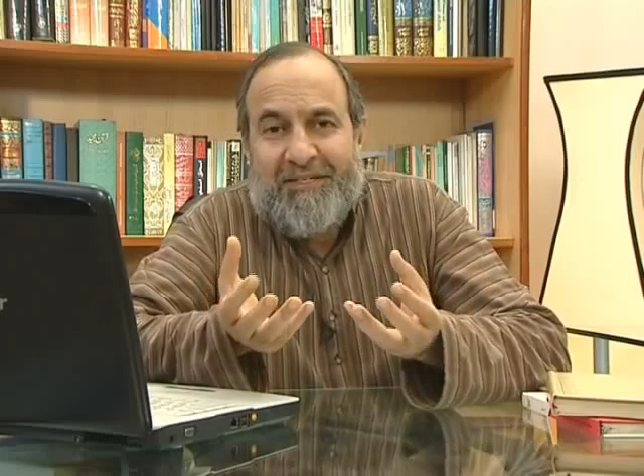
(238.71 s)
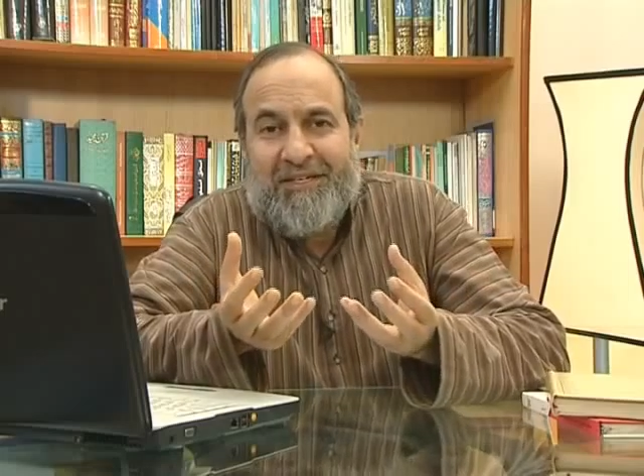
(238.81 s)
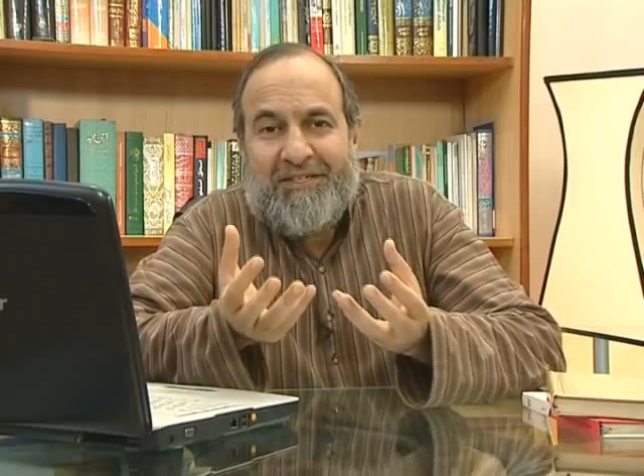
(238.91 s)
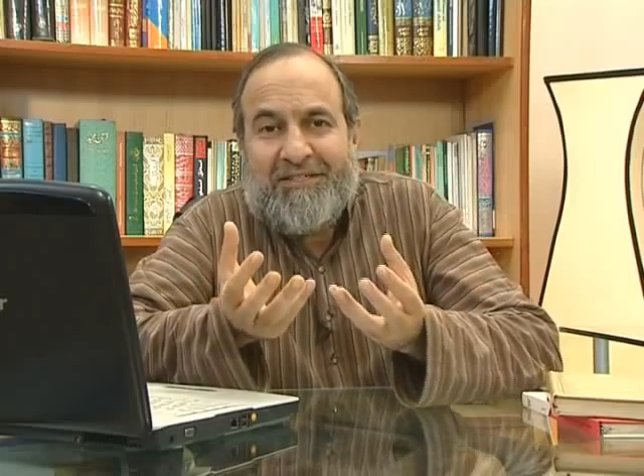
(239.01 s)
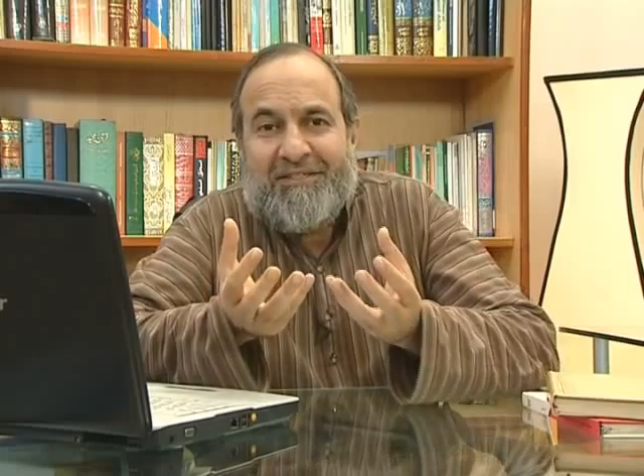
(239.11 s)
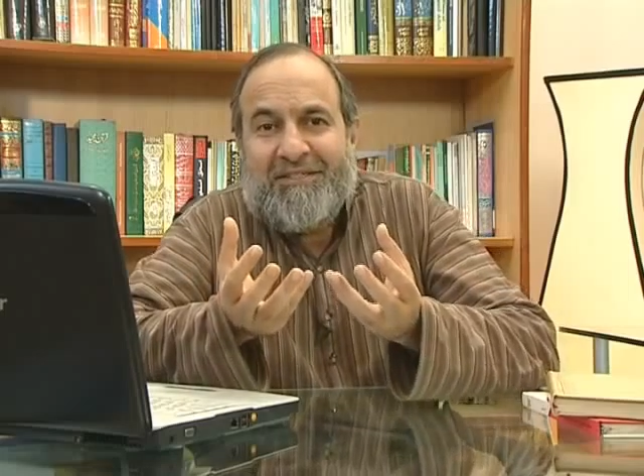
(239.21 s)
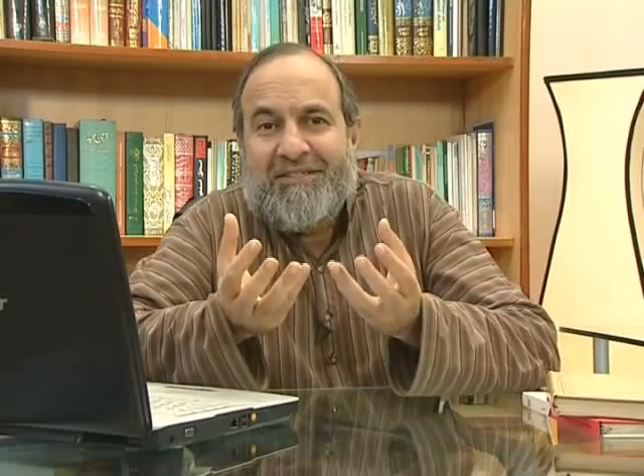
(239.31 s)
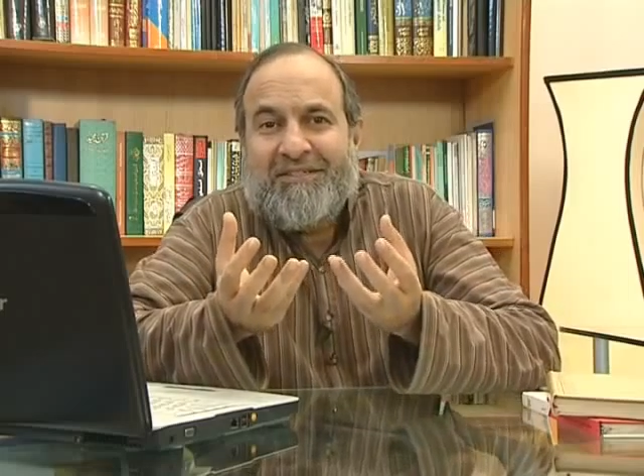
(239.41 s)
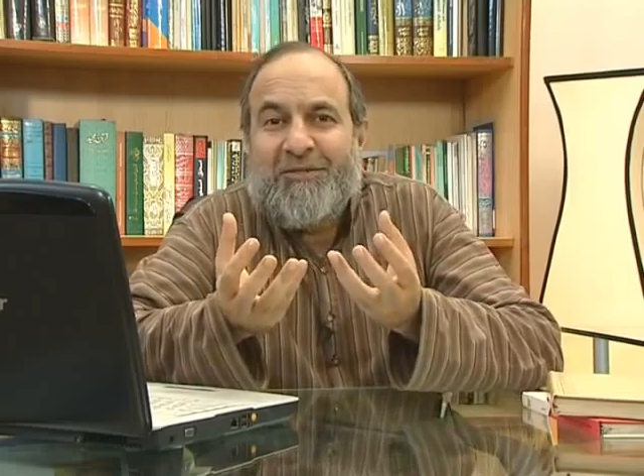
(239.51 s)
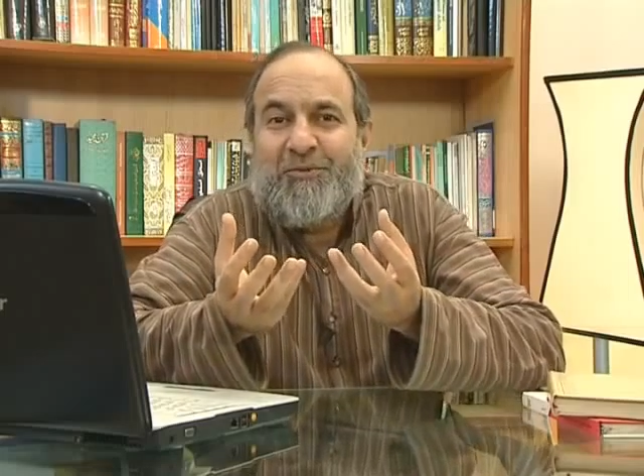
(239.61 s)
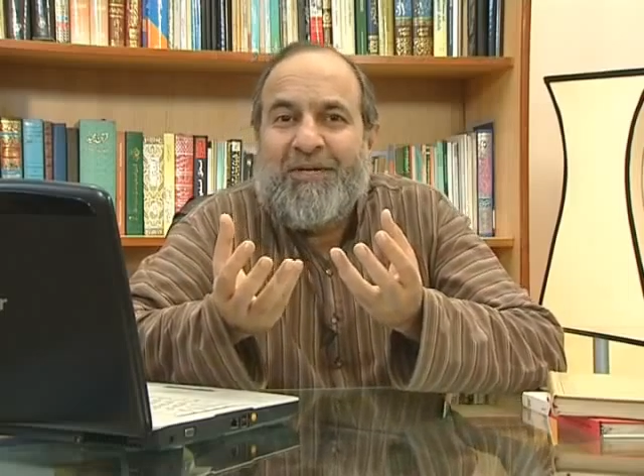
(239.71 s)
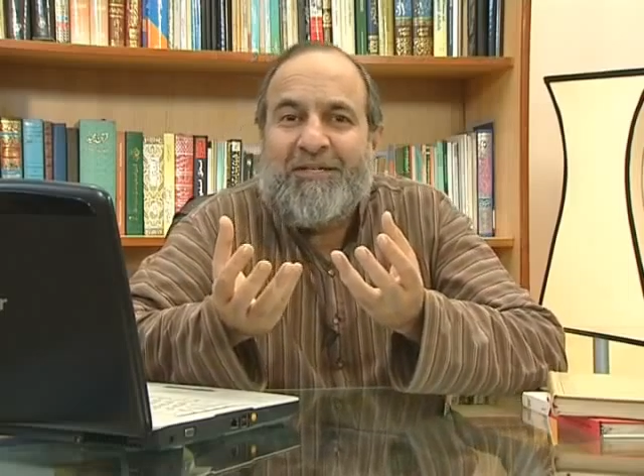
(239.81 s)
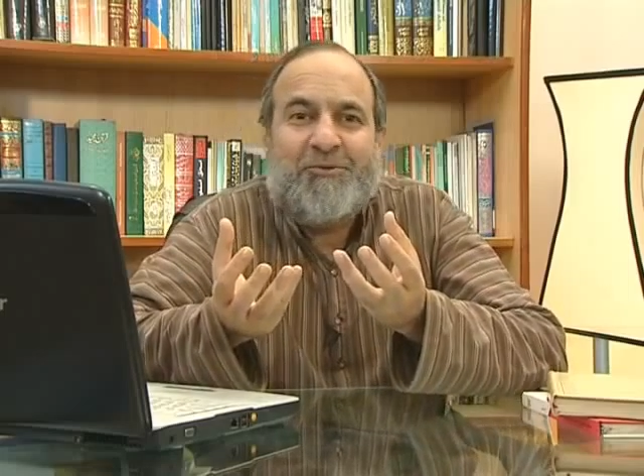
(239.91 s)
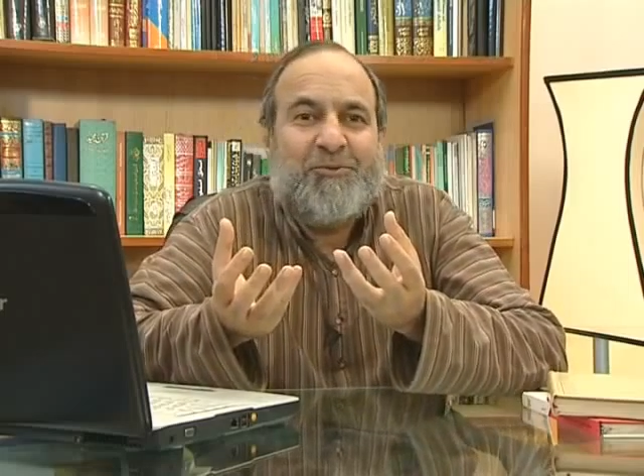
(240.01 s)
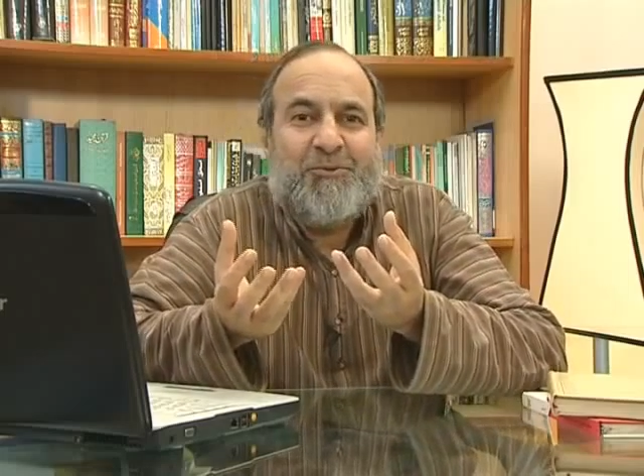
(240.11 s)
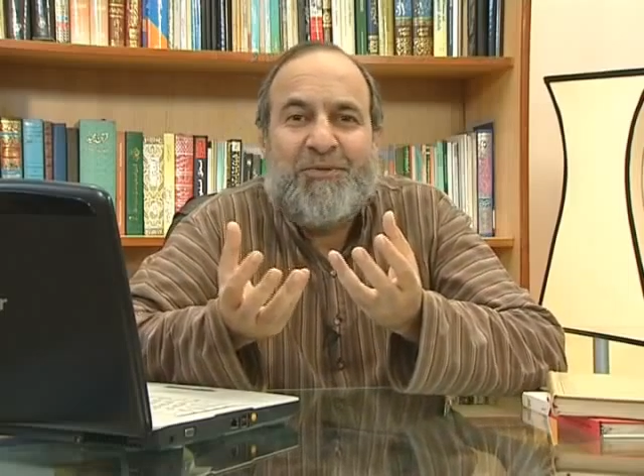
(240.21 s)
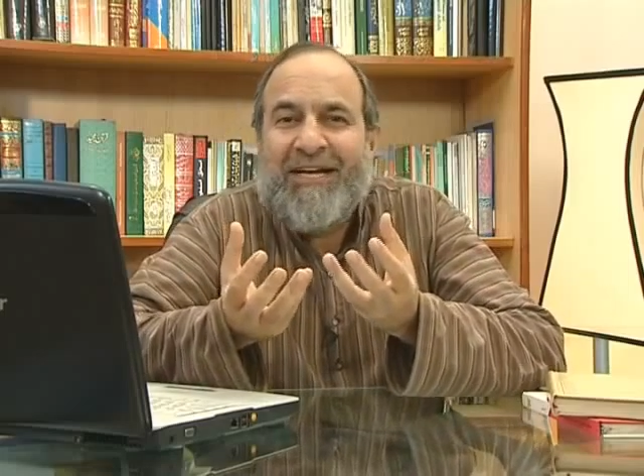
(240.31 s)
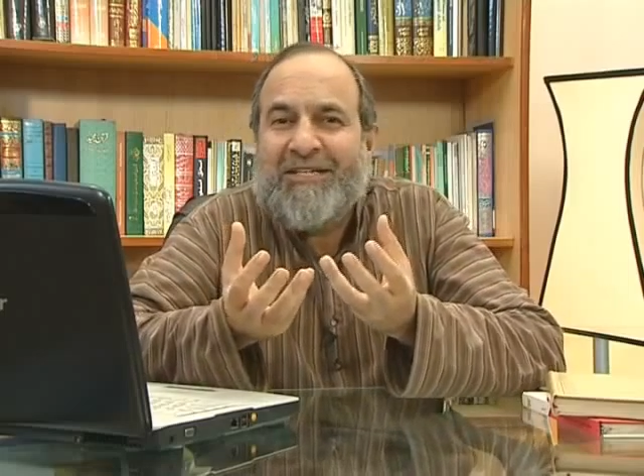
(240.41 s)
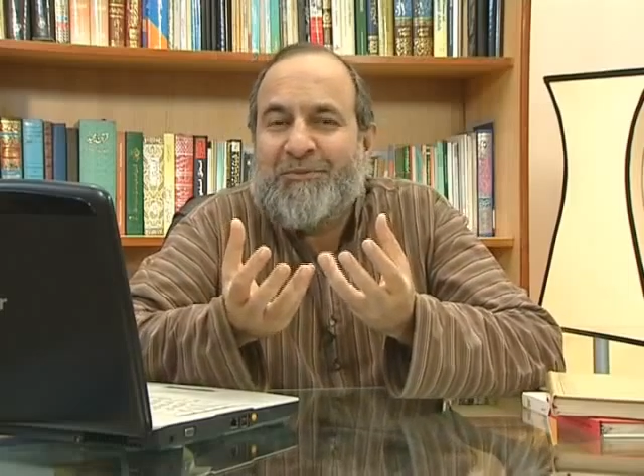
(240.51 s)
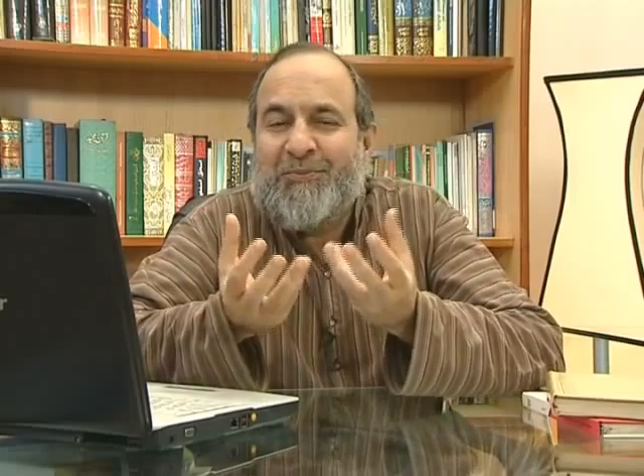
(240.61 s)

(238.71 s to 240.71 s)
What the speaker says: He is the one who has